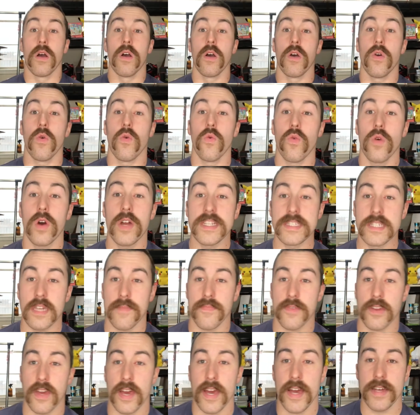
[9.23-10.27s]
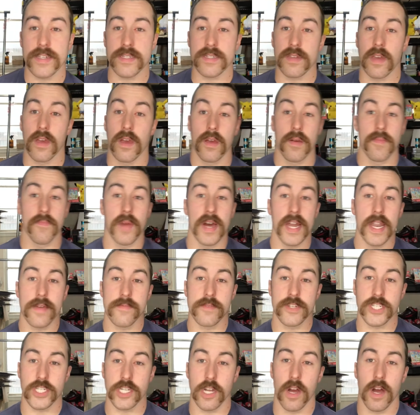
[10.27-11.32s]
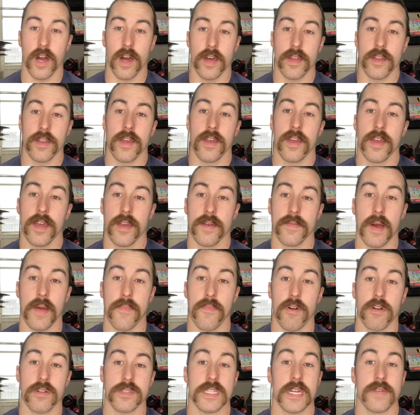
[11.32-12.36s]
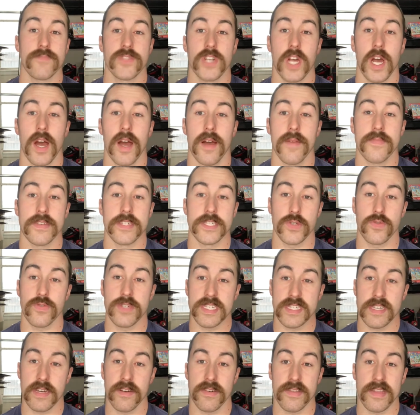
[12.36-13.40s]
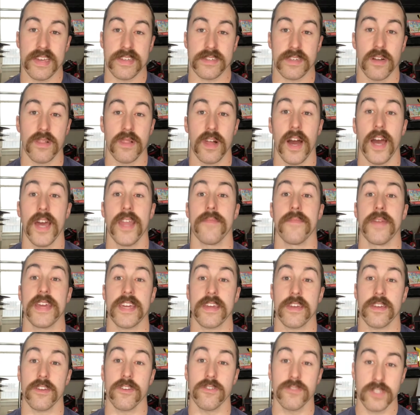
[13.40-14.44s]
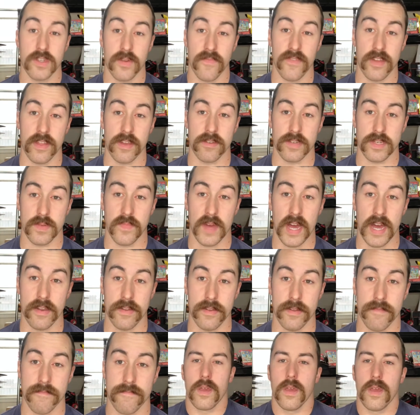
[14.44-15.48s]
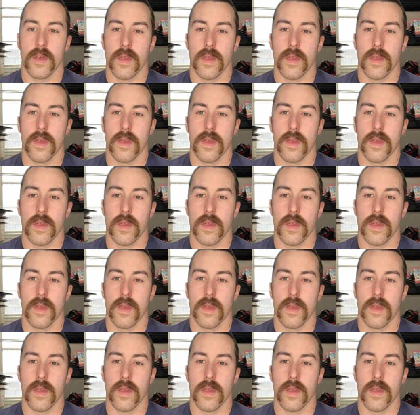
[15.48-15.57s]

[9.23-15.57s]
What is up, you guys? My name is Sean, and my part-time job is reselling things online and making YouTube videos about it.